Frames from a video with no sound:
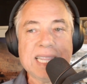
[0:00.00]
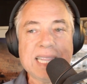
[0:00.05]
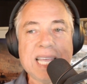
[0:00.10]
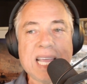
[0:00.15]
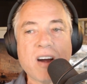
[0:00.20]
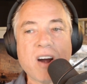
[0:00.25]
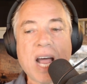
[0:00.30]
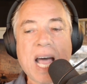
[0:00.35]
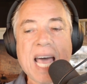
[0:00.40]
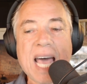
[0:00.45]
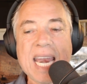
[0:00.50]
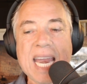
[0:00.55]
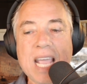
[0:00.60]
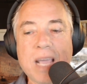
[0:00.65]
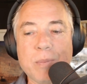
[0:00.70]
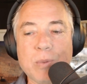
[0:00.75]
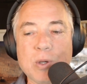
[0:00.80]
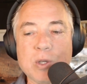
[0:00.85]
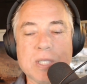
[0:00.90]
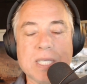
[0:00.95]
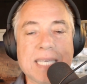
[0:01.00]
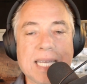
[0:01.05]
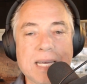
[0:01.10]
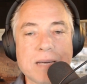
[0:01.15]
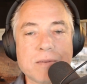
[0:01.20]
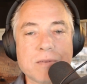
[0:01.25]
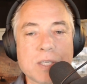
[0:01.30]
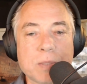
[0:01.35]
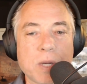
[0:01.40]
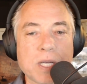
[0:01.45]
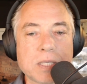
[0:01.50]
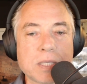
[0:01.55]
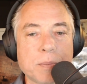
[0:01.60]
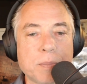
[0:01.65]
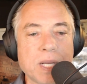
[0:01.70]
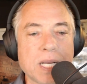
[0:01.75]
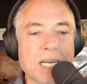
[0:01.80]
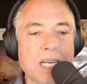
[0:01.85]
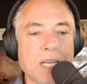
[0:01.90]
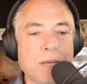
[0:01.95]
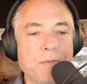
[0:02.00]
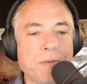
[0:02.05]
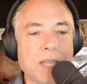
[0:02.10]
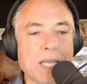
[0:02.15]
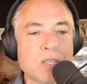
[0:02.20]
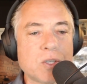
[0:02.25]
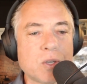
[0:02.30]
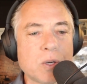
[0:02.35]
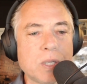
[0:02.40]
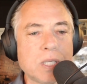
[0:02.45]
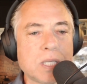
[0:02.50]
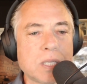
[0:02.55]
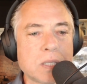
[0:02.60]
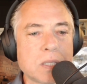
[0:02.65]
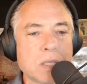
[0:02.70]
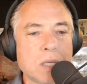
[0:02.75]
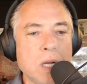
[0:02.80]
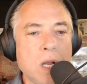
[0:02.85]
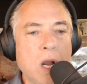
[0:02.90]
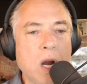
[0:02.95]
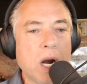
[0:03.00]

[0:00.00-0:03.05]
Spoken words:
They are unable to take responsibility for their choices.